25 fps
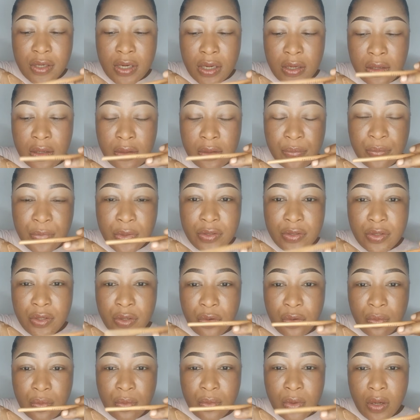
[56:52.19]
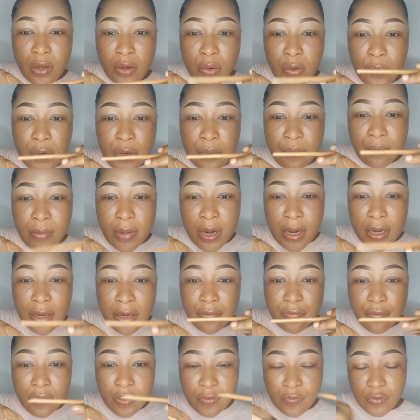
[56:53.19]
up with my
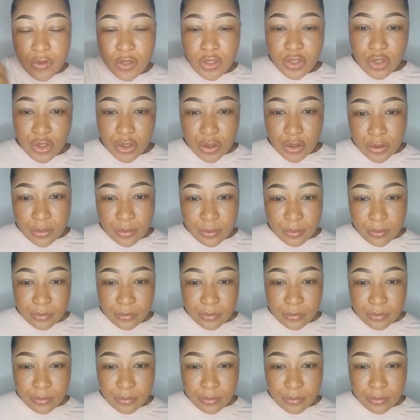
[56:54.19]
foundation.